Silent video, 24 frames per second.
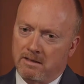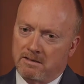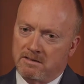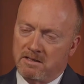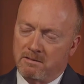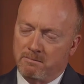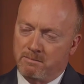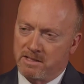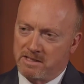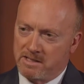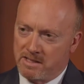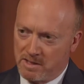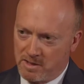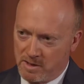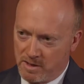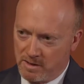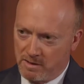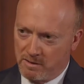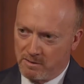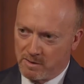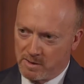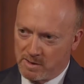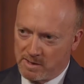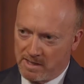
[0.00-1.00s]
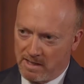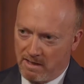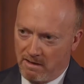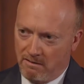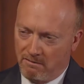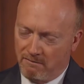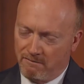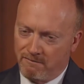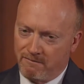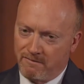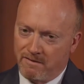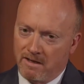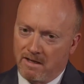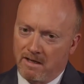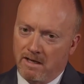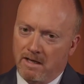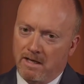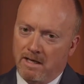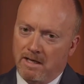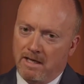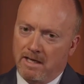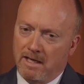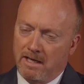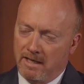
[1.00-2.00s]
to position yourself
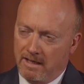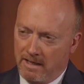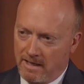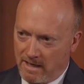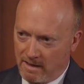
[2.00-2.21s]
in